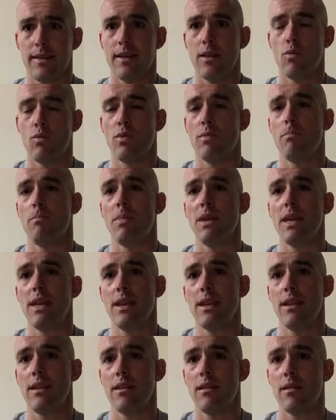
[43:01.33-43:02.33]
it would
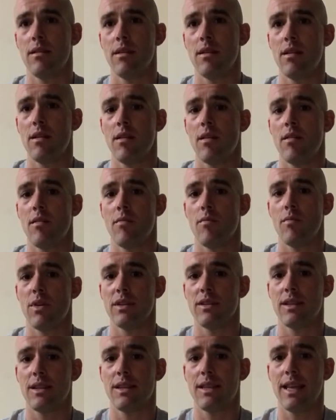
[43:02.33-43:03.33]
be.
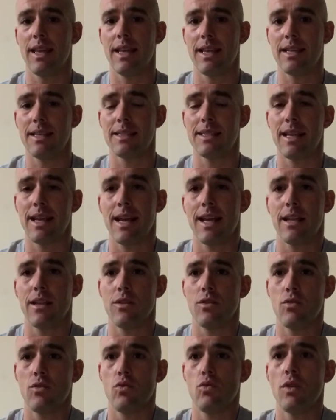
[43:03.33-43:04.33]
But the thing is that
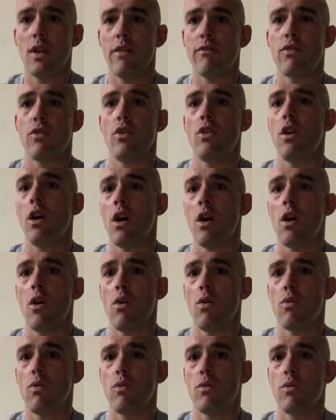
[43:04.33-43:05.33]
you never
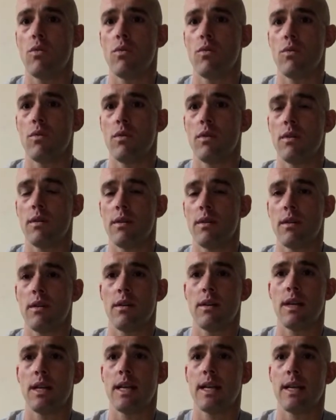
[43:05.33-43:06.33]
know
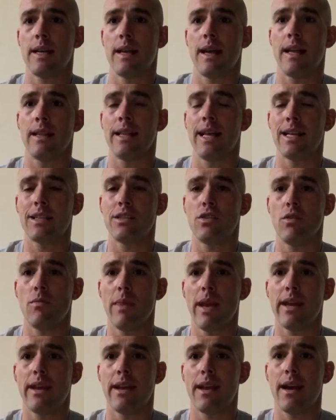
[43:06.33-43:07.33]
unless you
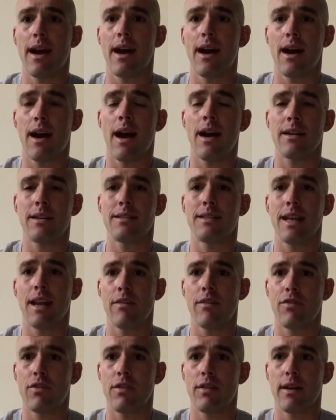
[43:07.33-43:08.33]
make an honest
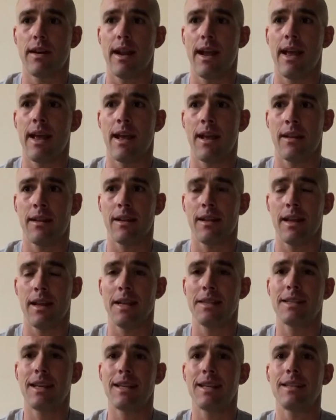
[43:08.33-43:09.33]
effort, and
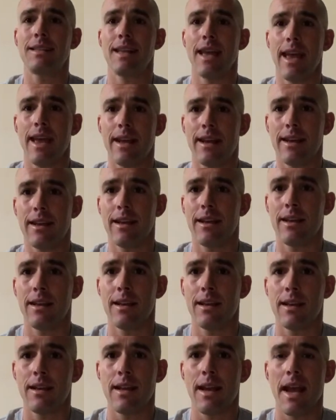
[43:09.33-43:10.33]
it's gonna take
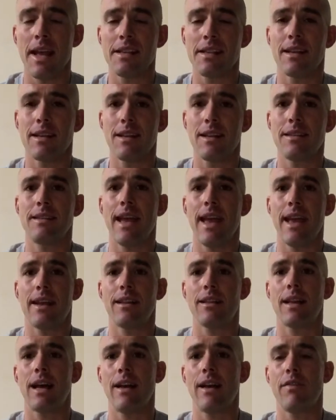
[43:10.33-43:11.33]
it's gonna take a
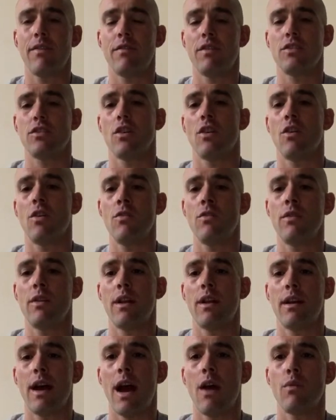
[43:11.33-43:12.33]
life of its own
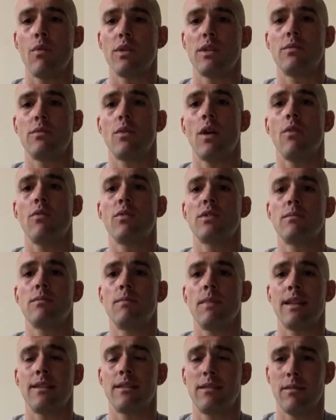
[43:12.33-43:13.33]
how it's how it's
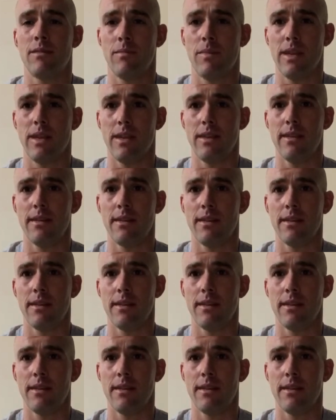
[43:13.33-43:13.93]
meant to be.